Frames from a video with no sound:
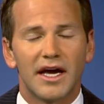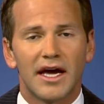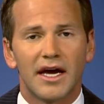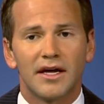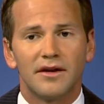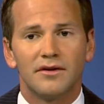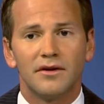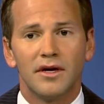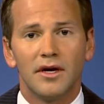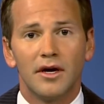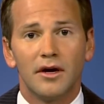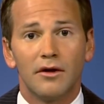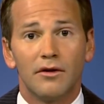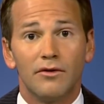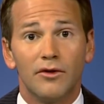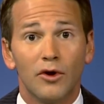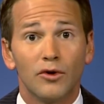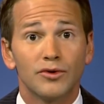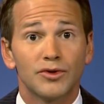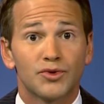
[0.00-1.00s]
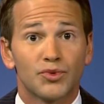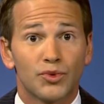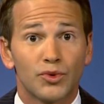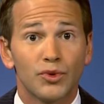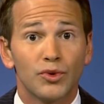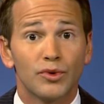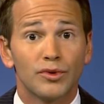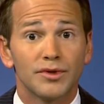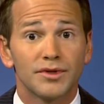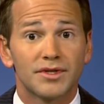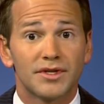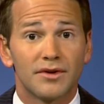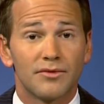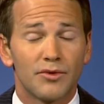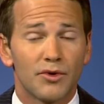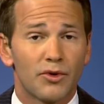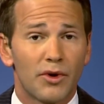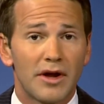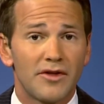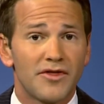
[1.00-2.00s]
And those rules,
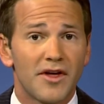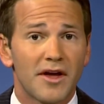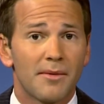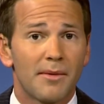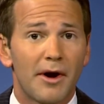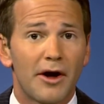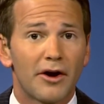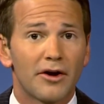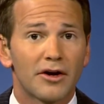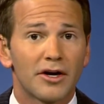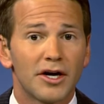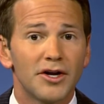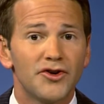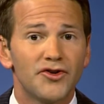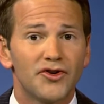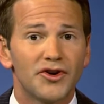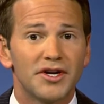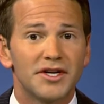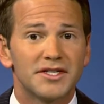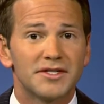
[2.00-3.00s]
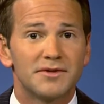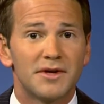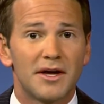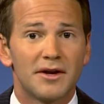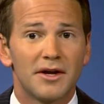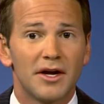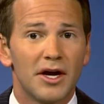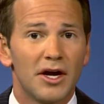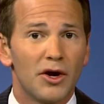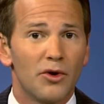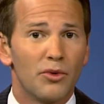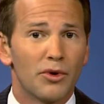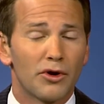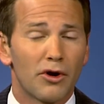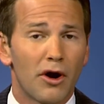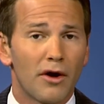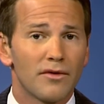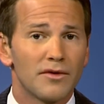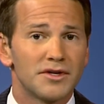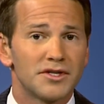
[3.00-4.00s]
the great thing about our country is that
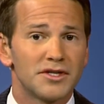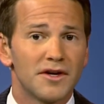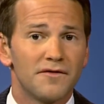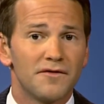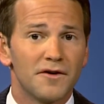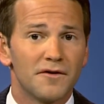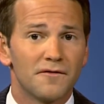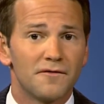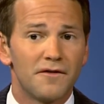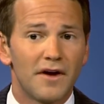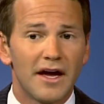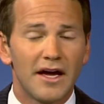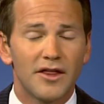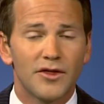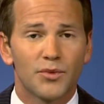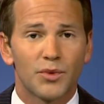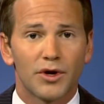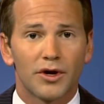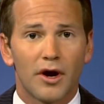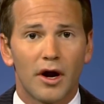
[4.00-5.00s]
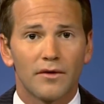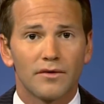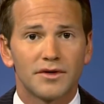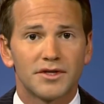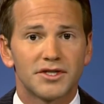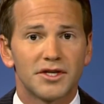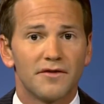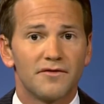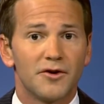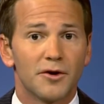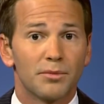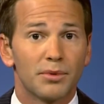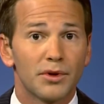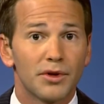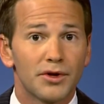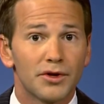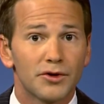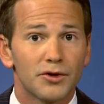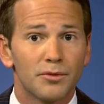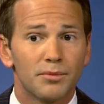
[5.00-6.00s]
regardless of your faith, regardless of your
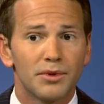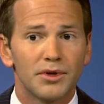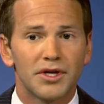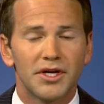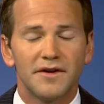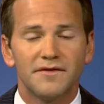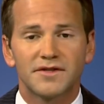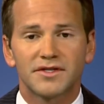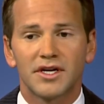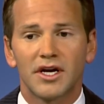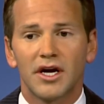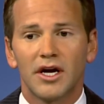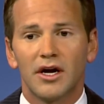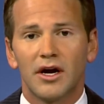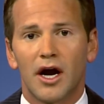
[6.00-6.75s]
political beliefs,